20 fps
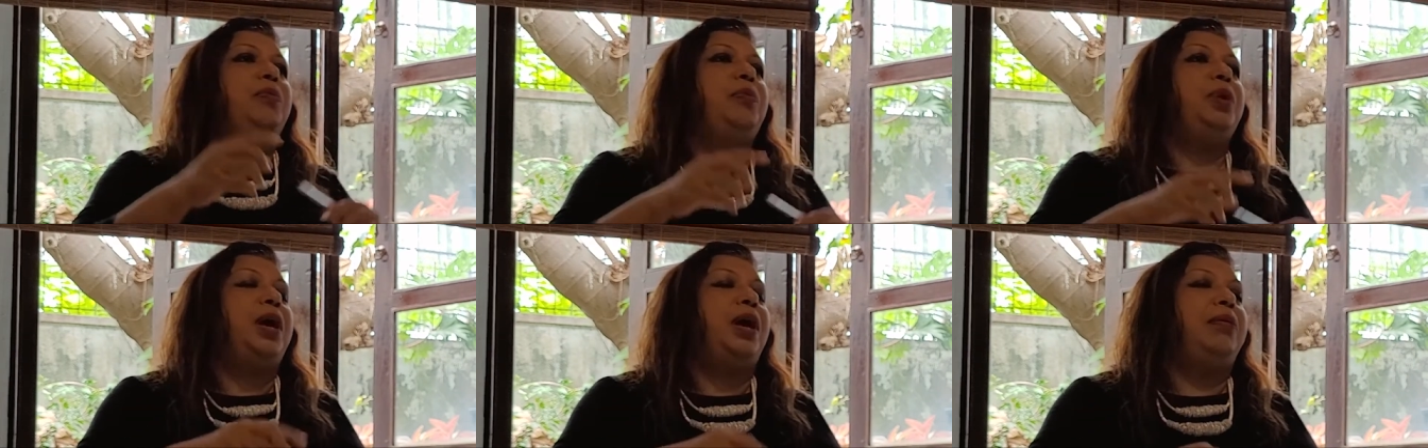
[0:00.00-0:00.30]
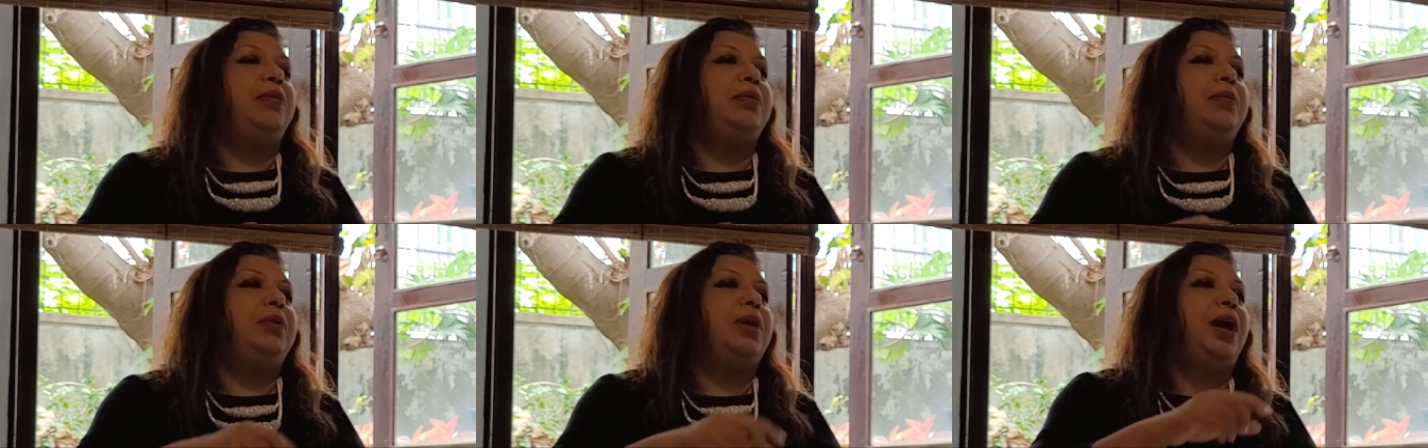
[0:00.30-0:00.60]
uh,
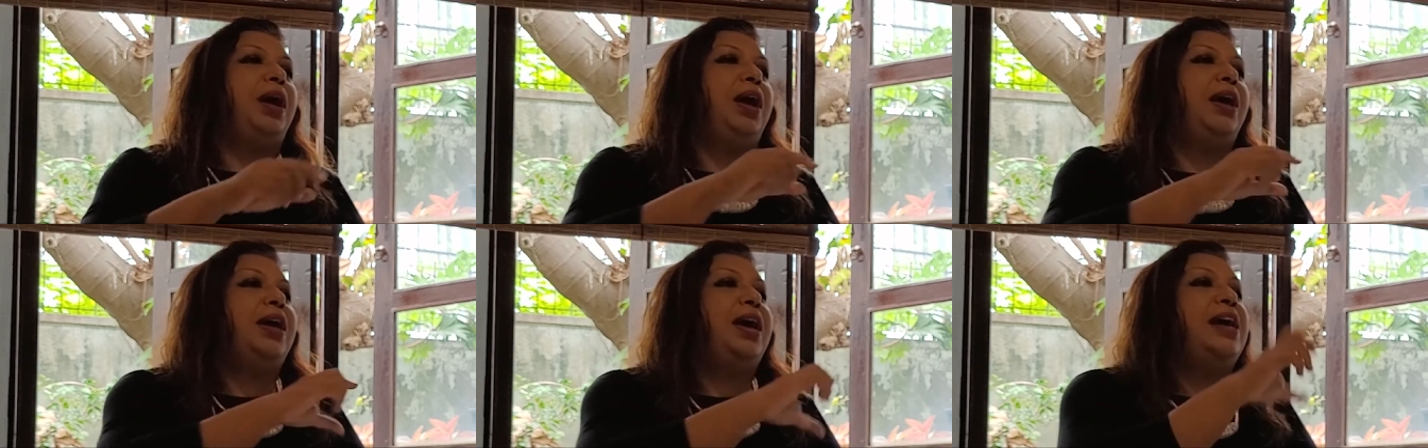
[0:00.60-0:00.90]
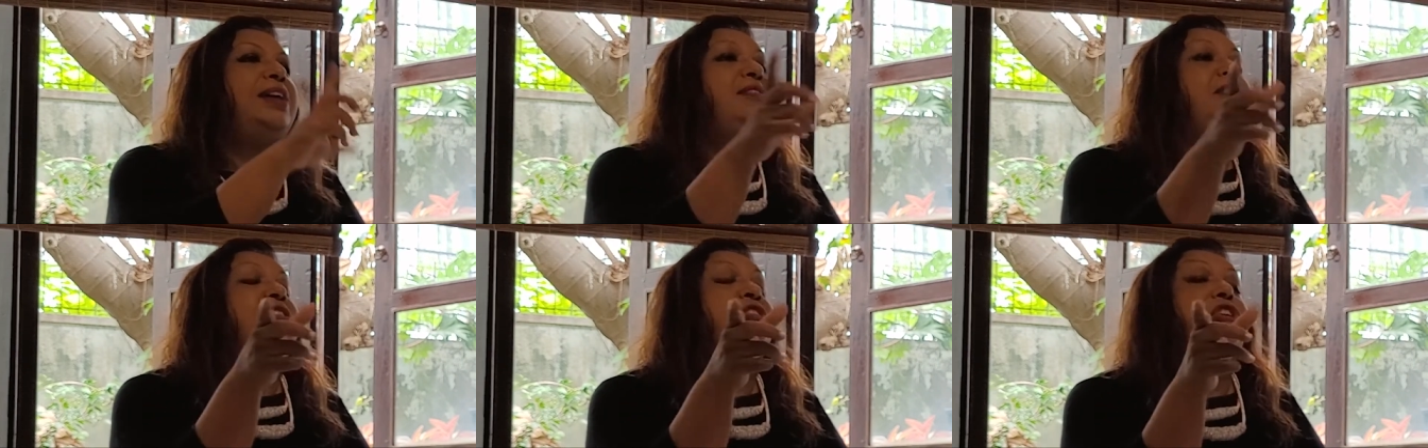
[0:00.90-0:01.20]
I
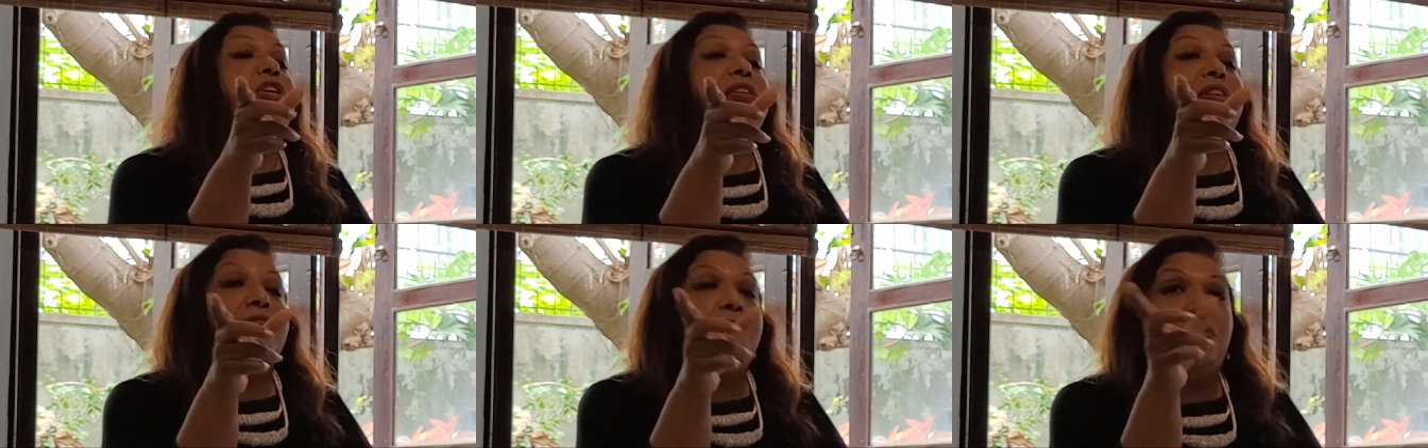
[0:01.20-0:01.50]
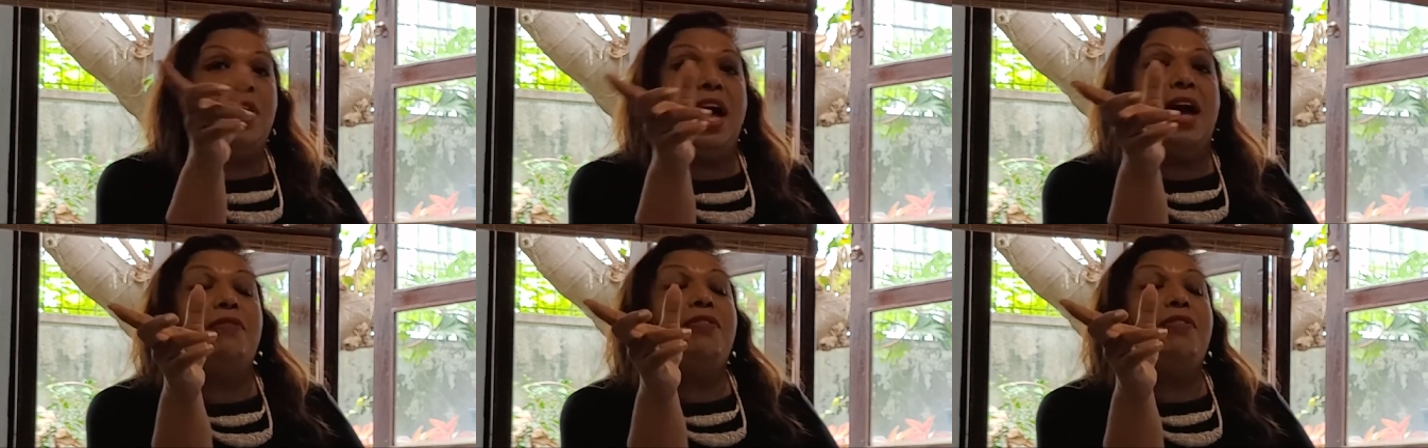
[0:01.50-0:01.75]
asked the children, where